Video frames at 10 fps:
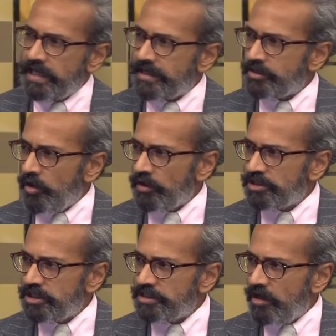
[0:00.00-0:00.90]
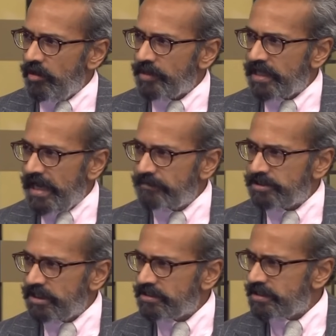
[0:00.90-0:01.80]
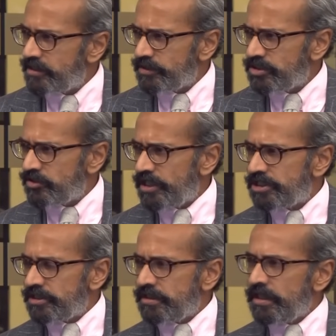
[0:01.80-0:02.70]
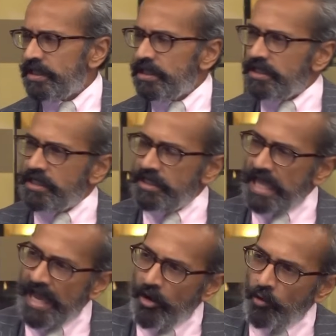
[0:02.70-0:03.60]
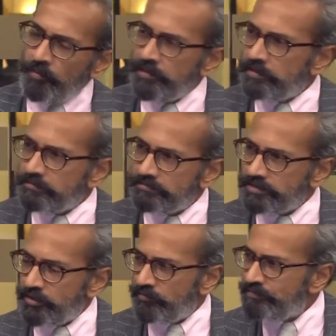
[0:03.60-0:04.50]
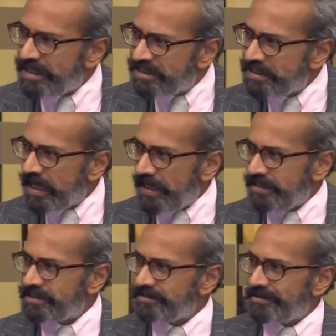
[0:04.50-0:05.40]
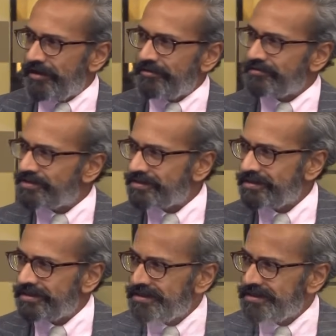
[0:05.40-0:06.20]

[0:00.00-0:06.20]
technologies, carbon capture, sequestration, can help sort of mitigate those,